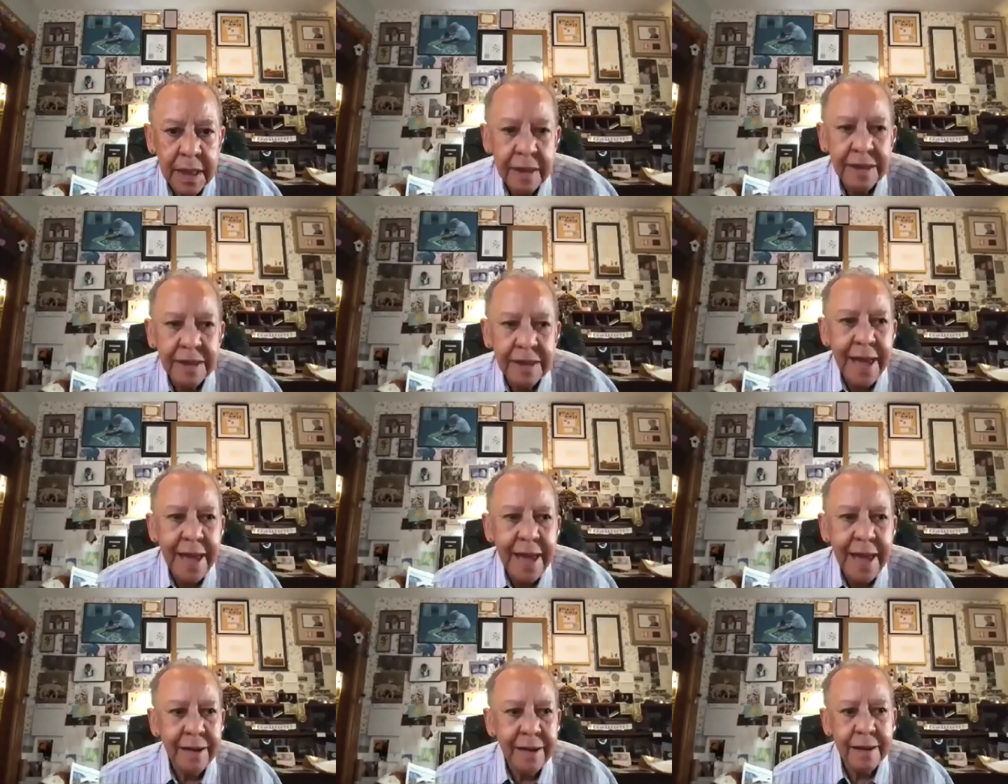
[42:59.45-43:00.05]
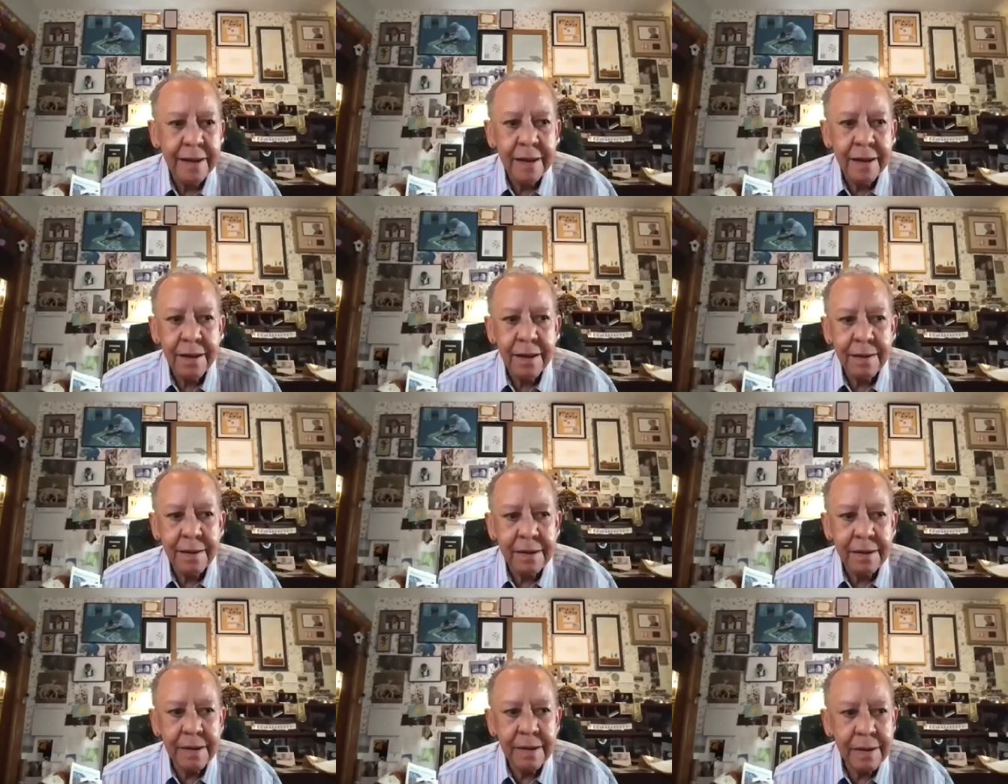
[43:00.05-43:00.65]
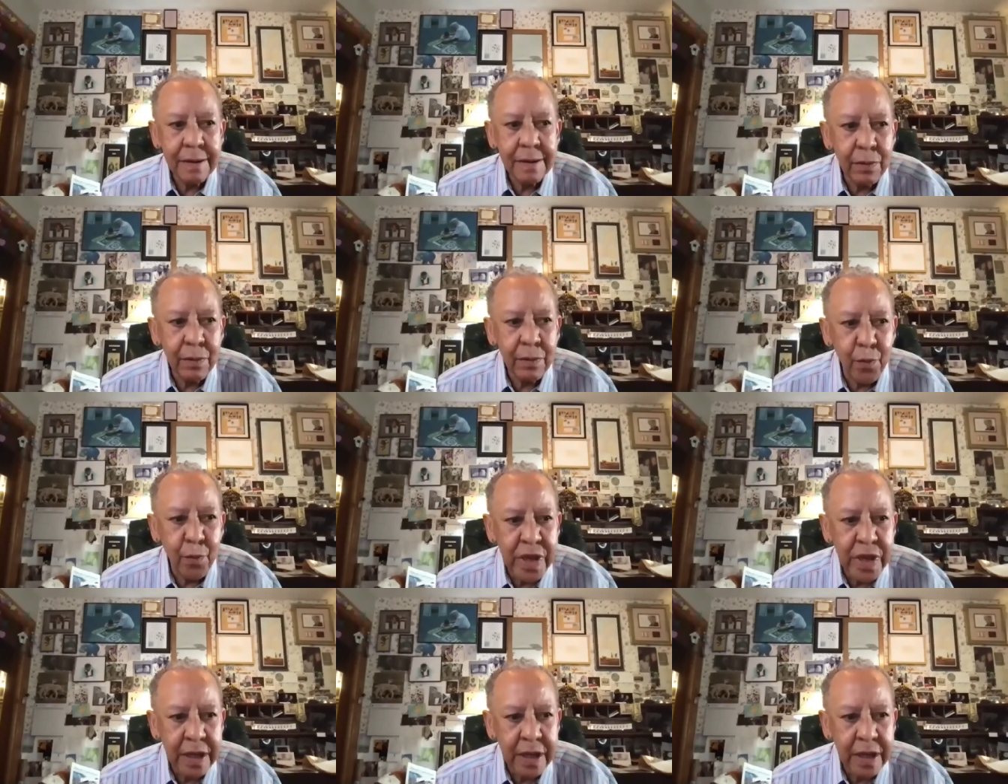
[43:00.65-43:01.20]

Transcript: that we can